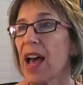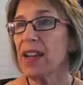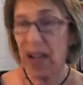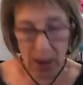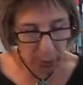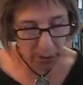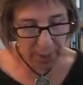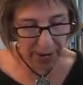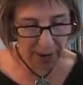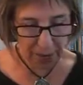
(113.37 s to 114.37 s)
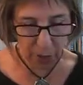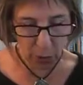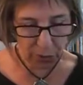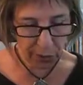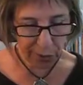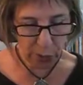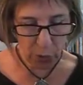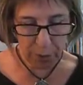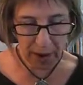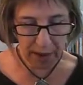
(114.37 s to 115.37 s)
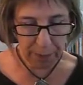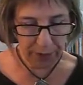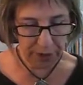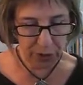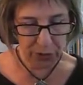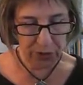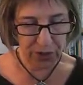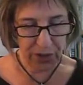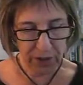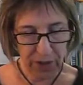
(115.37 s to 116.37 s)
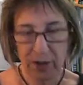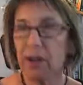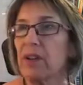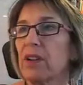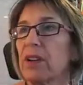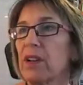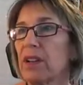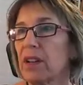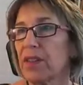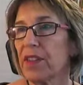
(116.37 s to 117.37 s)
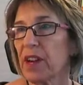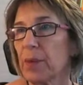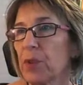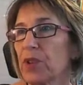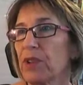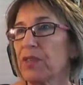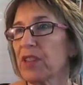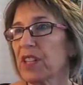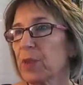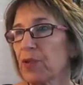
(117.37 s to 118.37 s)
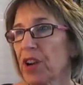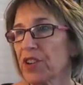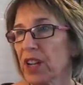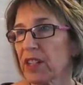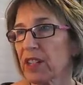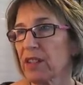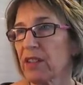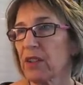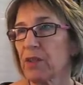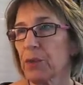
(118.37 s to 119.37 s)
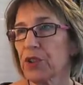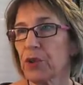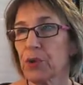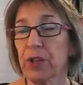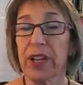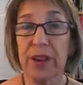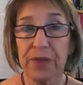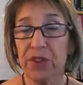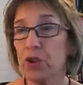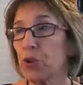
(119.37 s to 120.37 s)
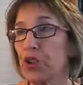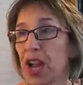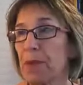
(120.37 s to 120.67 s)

and I want to make a folder for my pictures that I'm using for this project, which are GIFs or